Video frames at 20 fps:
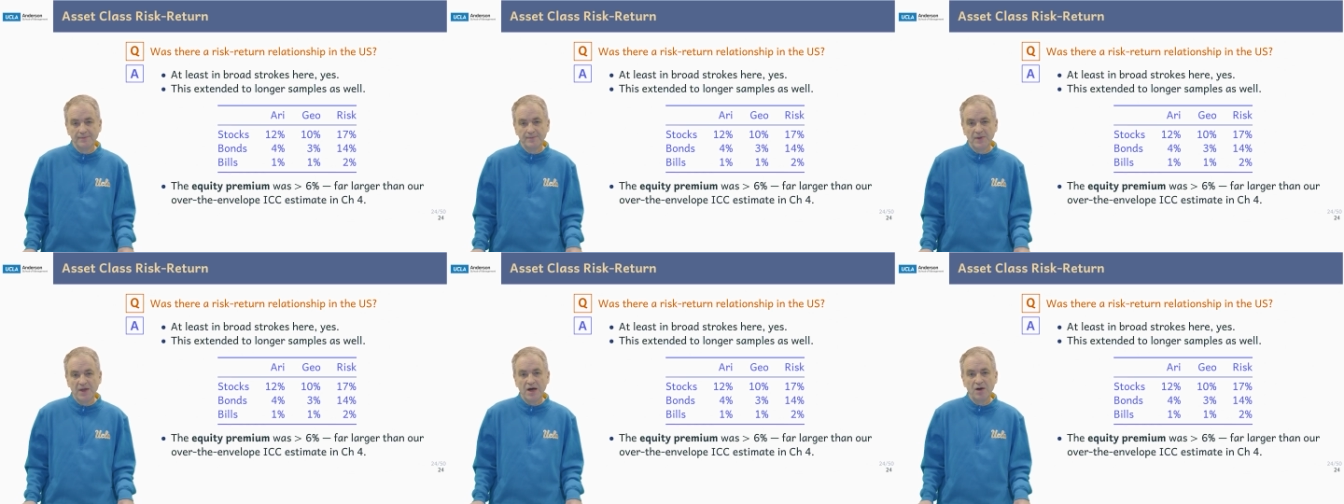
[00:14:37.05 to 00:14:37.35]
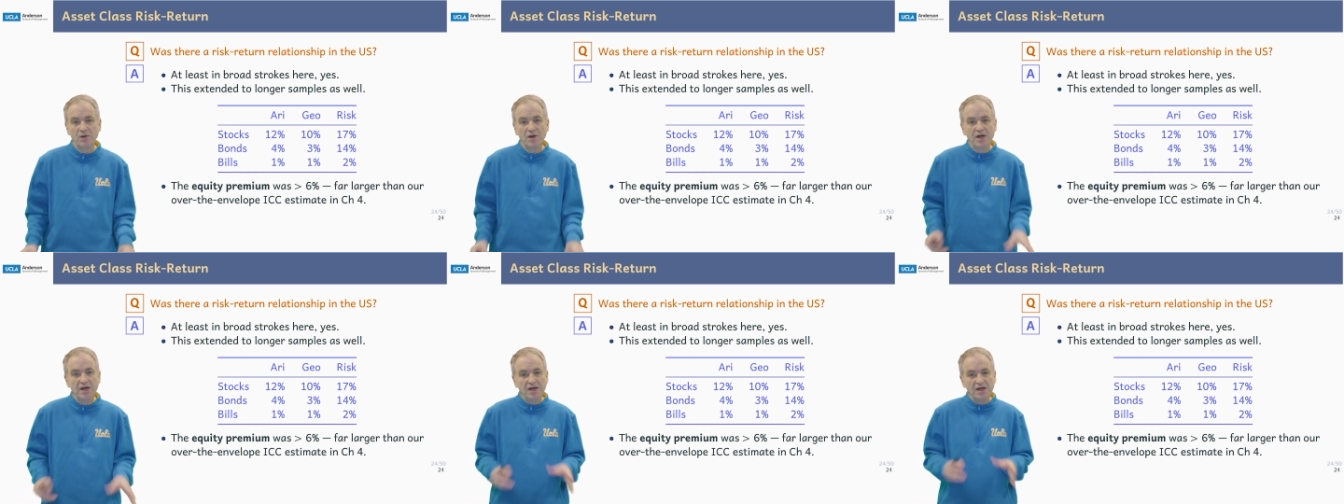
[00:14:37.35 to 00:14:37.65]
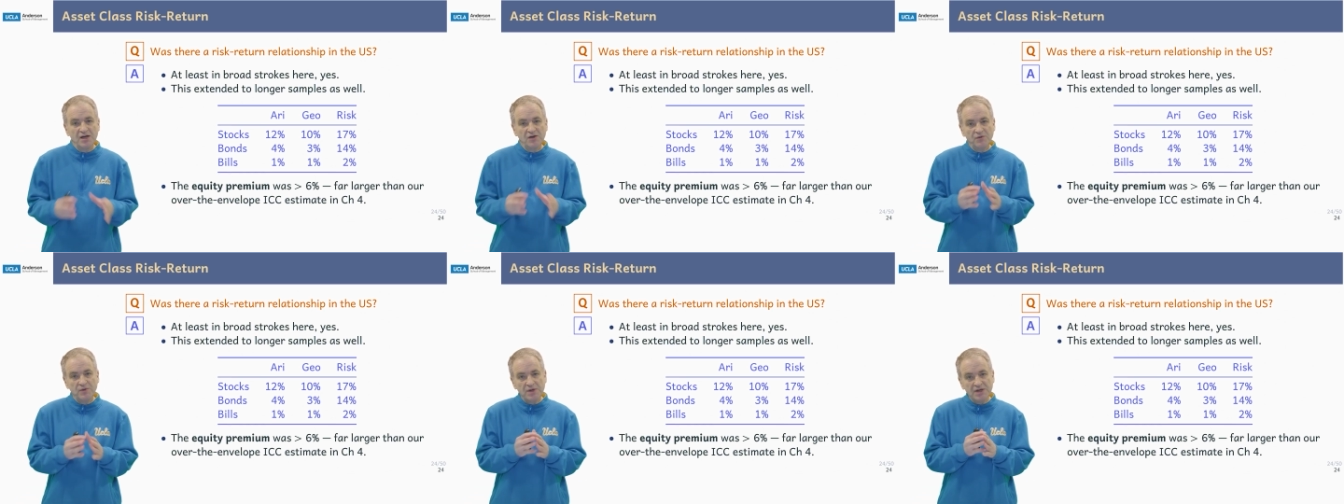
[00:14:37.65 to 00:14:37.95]
Now,
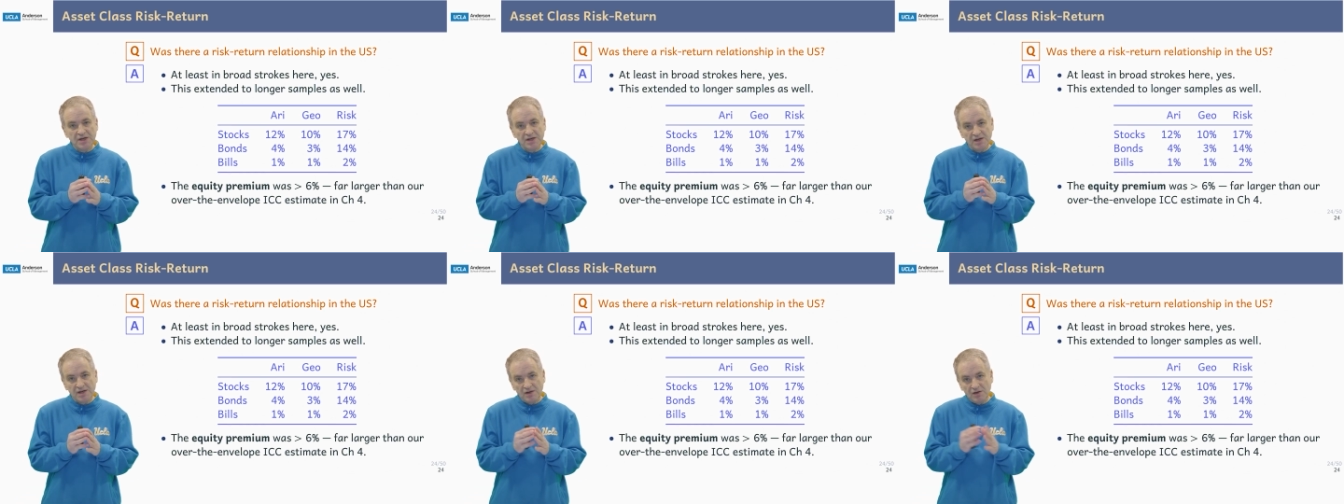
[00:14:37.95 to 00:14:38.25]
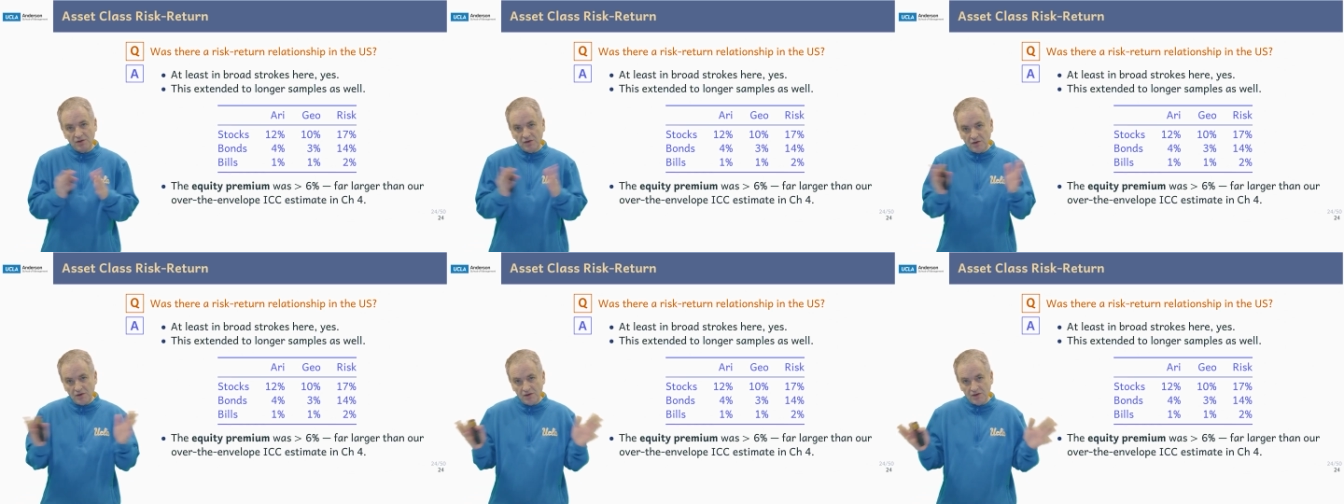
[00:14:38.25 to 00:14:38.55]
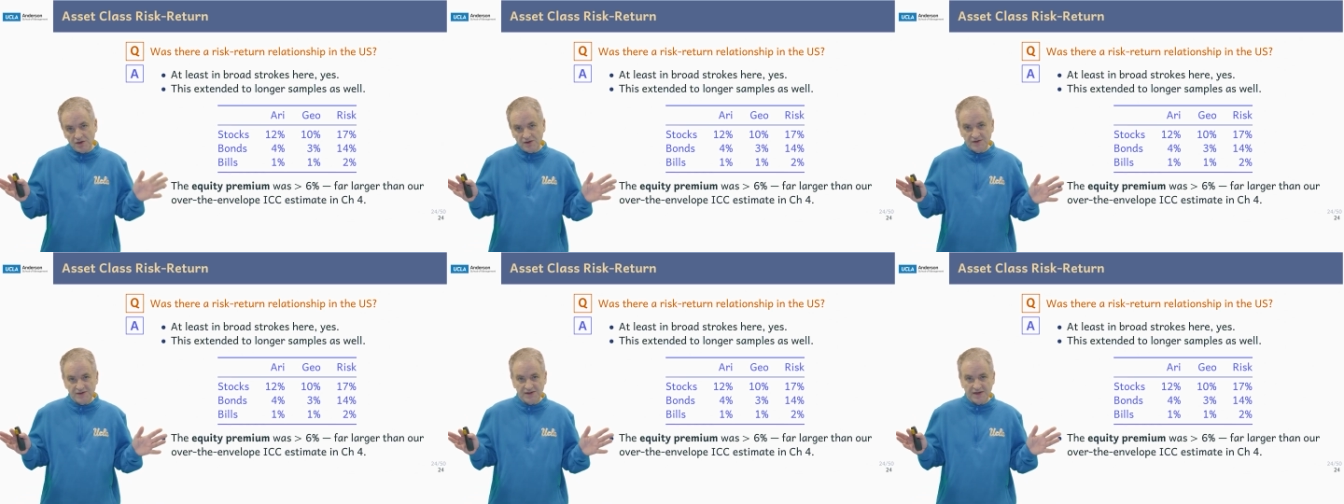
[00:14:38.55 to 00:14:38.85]
if we did a
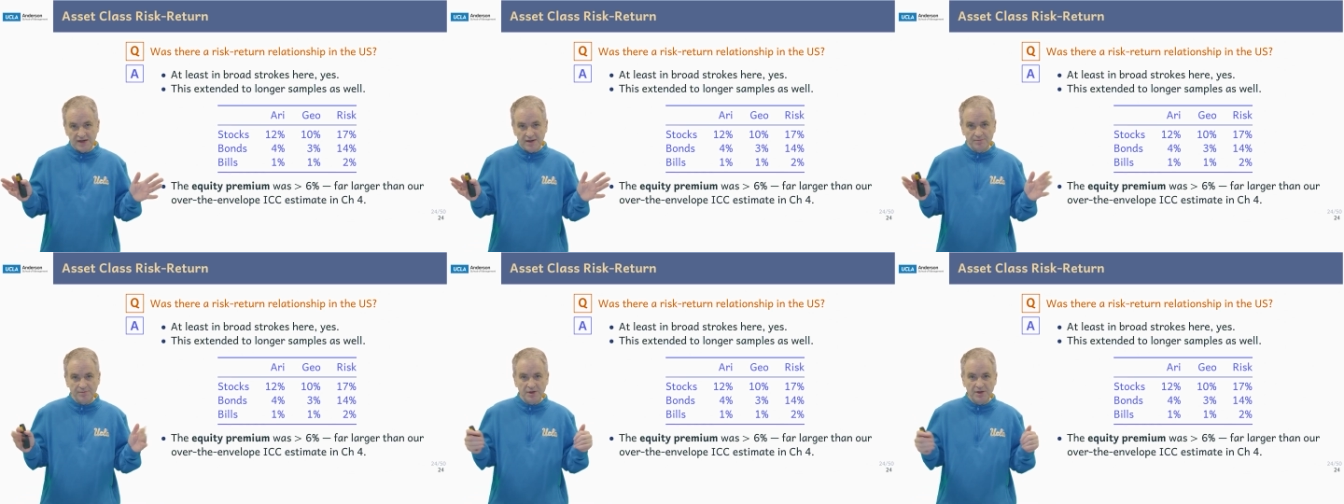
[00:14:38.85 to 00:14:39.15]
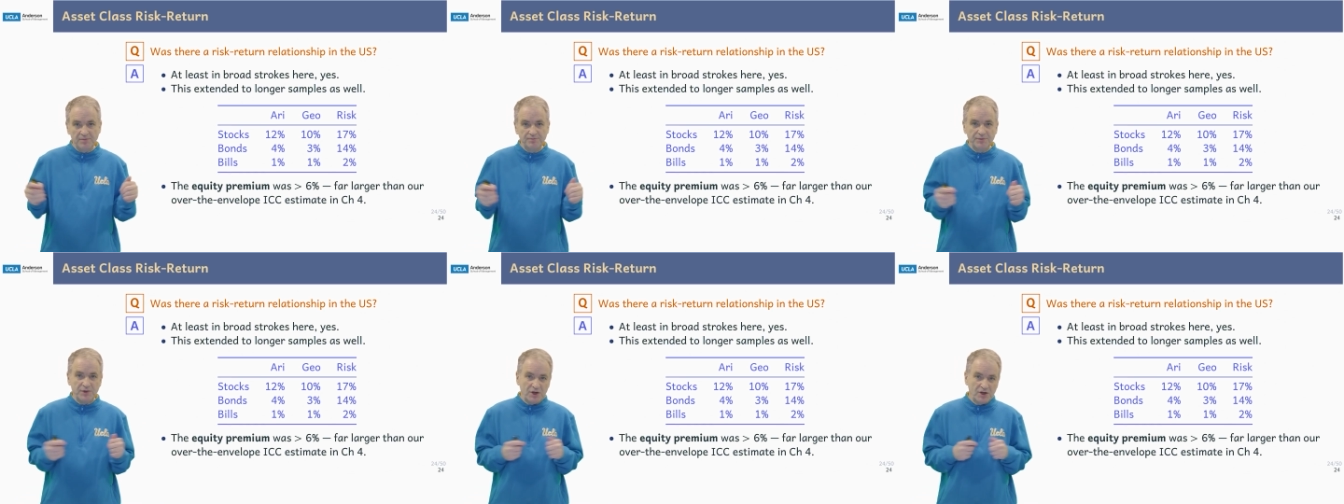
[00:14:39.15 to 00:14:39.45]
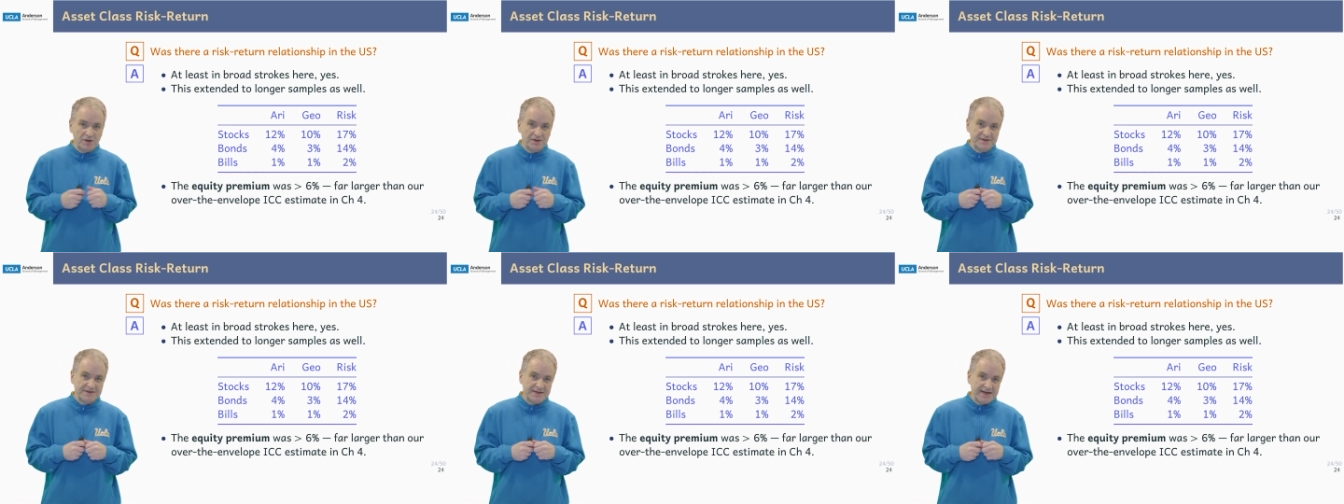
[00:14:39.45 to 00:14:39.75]
longer sample,
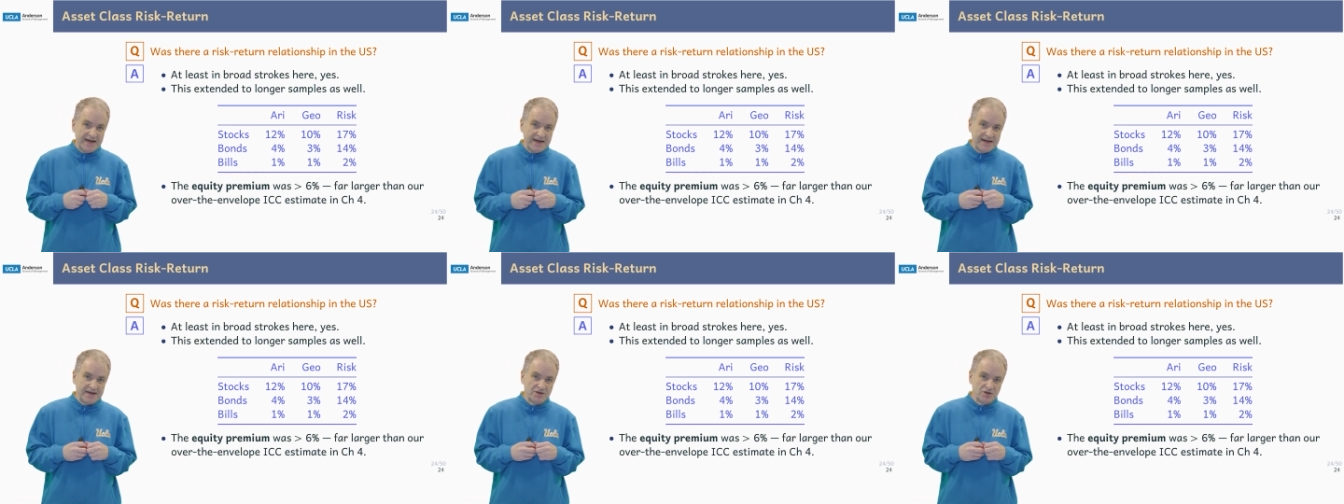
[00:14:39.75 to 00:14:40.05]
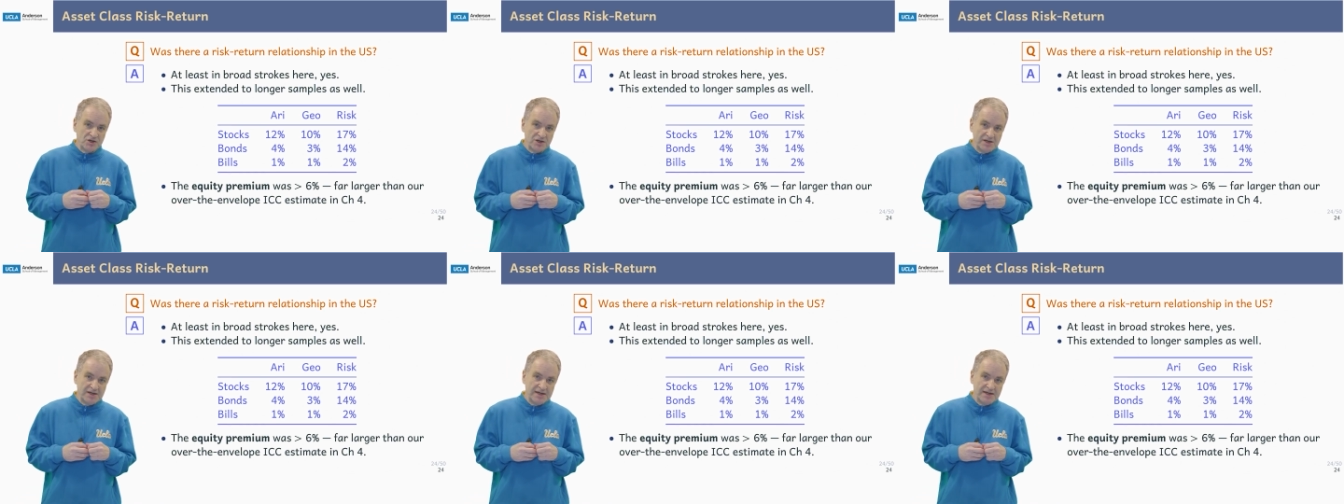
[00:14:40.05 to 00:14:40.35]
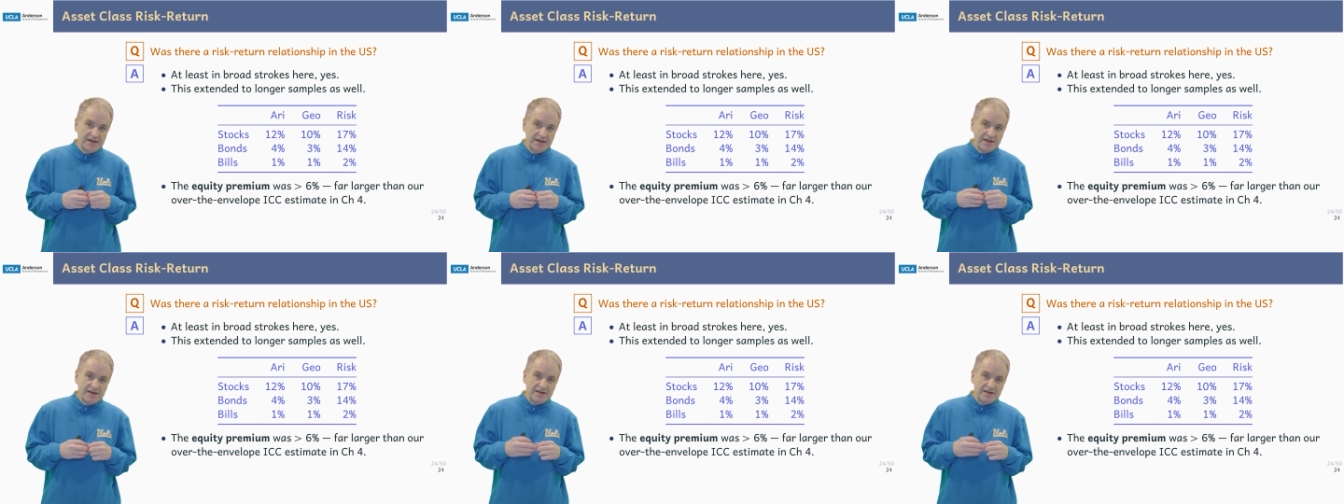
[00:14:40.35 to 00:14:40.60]
bonds actually